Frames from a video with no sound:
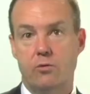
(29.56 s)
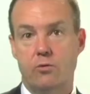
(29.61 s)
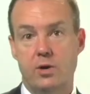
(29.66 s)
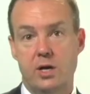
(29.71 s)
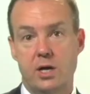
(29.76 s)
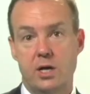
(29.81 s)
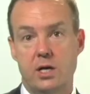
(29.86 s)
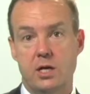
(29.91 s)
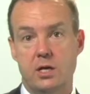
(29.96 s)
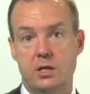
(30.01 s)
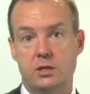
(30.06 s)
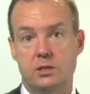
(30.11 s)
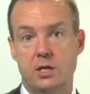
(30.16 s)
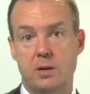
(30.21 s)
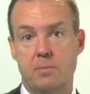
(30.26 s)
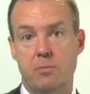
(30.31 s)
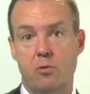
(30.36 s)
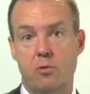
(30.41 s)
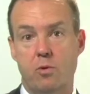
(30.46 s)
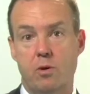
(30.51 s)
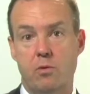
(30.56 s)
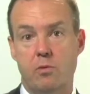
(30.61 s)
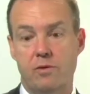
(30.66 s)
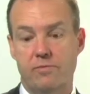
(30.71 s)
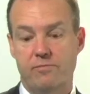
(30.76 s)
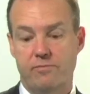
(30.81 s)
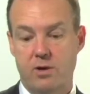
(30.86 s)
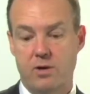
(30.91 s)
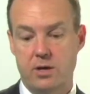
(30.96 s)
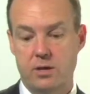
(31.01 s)
create any temporary
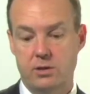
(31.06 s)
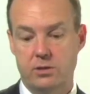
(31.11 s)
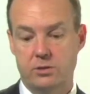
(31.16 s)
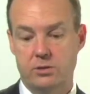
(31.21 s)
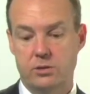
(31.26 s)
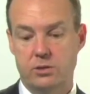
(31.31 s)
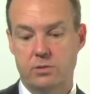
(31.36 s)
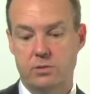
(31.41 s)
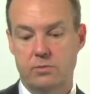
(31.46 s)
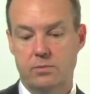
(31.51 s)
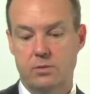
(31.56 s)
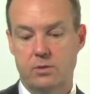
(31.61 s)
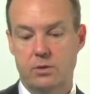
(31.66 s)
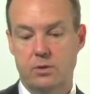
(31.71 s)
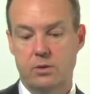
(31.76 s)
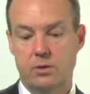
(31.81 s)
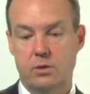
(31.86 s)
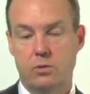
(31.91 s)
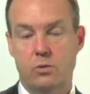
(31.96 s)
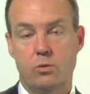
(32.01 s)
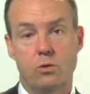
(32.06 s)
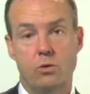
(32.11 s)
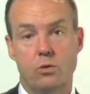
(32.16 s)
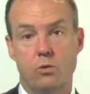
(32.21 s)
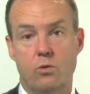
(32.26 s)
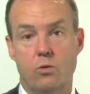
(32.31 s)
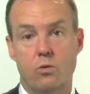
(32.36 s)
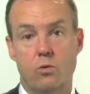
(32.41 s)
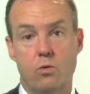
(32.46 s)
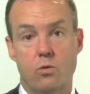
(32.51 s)
files
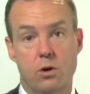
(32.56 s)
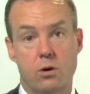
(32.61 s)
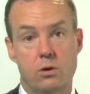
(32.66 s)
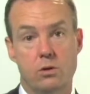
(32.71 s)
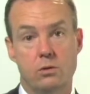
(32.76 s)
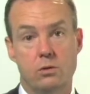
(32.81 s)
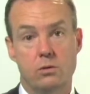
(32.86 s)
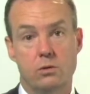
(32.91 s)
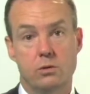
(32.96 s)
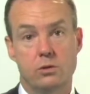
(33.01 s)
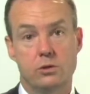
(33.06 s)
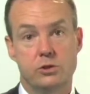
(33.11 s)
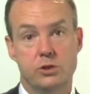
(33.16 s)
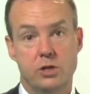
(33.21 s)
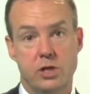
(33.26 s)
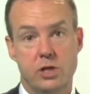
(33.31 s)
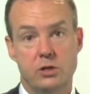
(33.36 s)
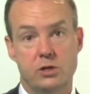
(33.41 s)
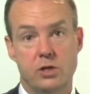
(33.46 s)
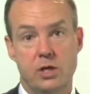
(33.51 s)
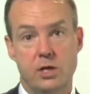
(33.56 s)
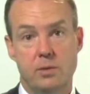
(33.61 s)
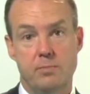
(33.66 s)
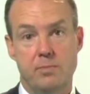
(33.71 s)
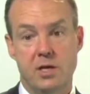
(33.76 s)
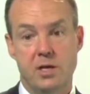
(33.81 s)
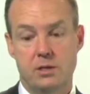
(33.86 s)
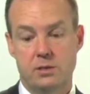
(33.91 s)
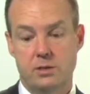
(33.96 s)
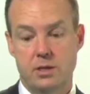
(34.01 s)
or change any
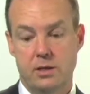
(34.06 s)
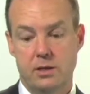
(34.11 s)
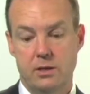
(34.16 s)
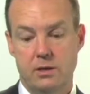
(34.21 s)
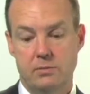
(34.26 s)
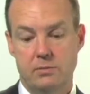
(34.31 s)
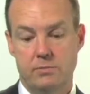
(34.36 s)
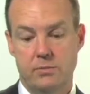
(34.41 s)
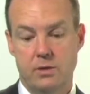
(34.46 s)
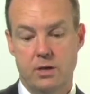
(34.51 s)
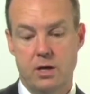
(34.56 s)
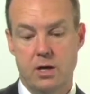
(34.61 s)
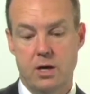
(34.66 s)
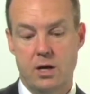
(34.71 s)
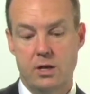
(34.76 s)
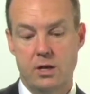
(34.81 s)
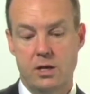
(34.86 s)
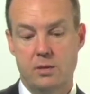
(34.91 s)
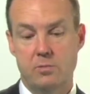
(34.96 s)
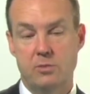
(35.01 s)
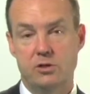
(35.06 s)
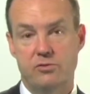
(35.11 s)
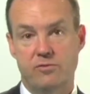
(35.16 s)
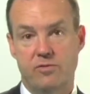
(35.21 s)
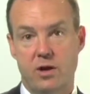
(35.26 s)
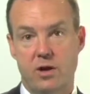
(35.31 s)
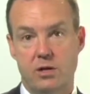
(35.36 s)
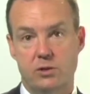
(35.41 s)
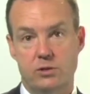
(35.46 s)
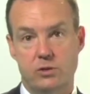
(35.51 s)
metadata on image
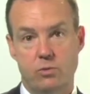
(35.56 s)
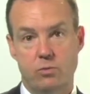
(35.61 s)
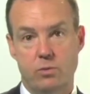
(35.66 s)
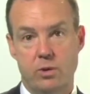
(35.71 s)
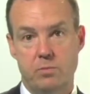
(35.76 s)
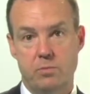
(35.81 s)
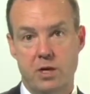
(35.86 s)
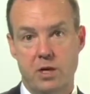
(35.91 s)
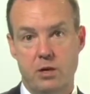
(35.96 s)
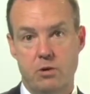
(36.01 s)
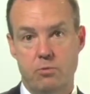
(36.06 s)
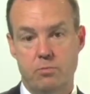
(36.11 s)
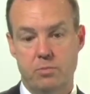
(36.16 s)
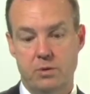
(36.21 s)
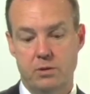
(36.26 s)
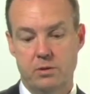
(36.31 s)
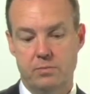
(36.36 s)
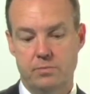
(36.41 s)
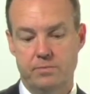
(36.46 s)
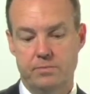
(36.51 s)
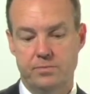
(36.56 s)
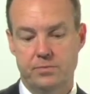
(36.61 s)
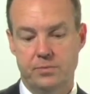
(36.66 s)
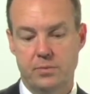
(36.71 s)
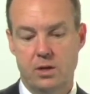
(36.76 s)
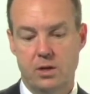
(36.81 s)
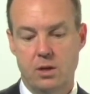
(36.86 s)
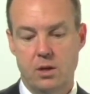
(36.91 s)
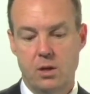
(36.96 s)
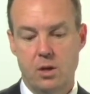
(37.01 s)
files that we may open.
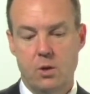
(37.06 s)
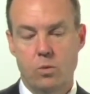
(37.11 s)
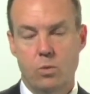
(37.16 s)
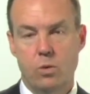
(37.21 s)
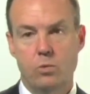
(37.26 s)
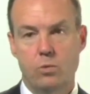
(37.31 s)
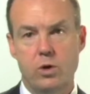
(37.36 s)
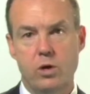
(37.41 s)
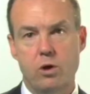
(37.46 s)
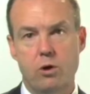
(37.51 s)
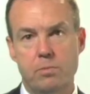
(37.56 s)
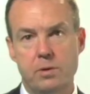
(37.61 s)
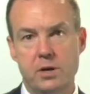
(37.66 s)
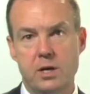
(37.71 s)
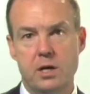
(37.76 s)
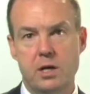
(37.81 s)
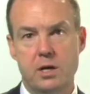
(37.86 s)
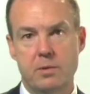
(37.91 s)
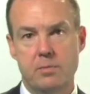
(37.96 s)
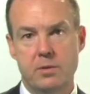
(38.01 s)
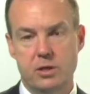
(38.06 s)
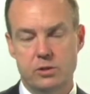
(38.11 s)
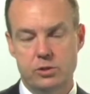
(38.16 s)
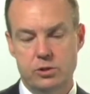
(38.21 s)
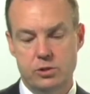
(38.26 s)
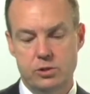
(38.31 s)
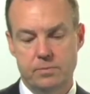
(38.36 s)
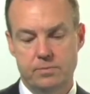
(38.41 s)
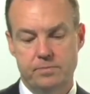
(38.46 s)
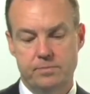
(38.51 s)
When we open an
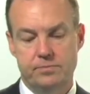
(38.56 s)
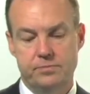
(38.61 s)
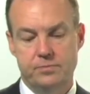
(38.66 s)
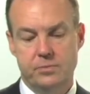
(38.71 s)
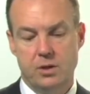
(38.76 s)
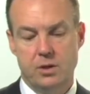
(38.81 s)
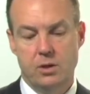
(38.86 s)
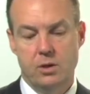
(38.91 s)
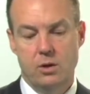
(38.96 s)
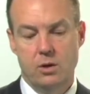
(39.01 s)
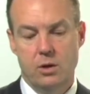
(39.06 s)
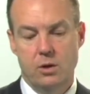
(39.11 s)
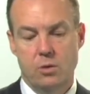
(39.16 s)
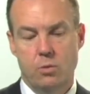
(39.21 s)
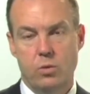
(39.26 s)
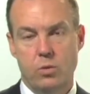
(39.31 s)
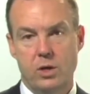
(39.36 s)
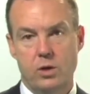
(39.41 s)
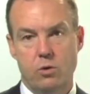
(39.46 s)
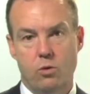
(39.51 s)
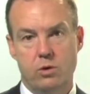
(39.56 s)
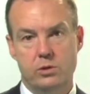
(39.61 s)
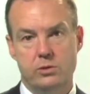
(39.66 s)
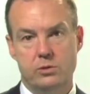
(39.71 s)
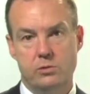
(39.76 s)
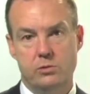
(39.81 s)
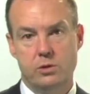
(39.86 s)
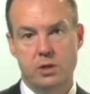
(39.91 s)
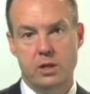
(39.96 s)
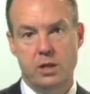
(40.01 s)
image, we
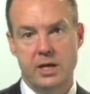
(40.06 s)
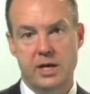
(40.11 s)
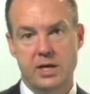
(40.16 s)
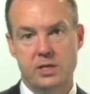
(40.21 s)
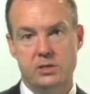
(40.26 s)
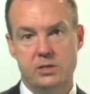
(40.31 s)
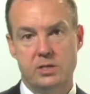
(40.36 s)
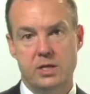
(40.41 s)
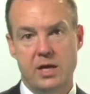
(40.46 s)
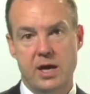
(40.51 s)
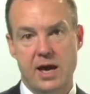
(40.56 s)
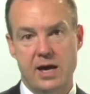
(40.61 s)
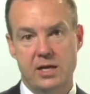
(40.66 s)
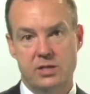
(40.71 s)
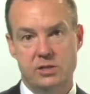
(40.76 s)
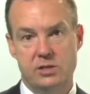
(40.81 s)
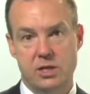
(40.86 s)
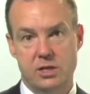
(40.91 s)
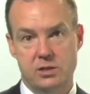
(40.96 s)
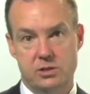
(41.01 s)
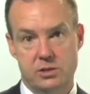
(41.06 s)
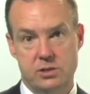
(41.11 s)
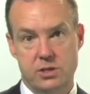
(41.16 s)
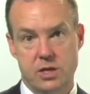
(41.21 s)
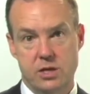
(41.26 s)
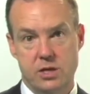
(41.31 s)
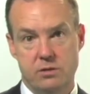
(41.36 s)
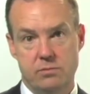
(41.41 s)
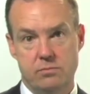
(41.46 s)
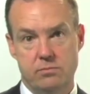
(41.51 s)
alter the last access
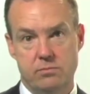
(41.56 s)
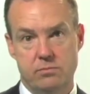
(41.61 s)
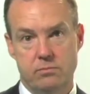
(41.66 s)
date.